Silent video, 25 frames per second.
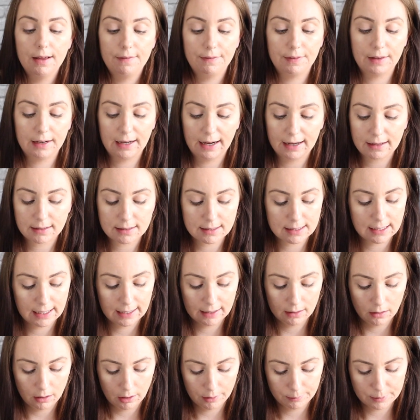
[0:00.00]
the next
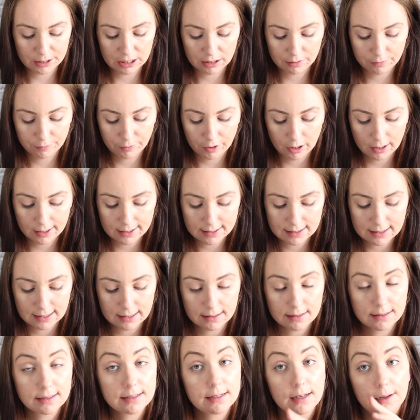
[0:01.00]
thing I would advise
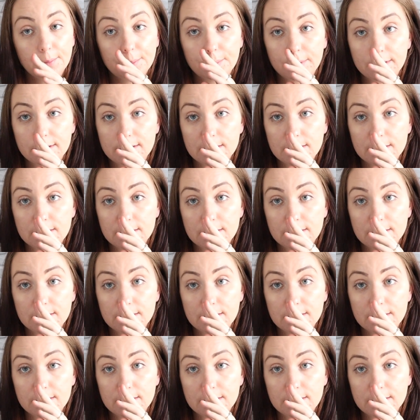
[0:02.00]
is some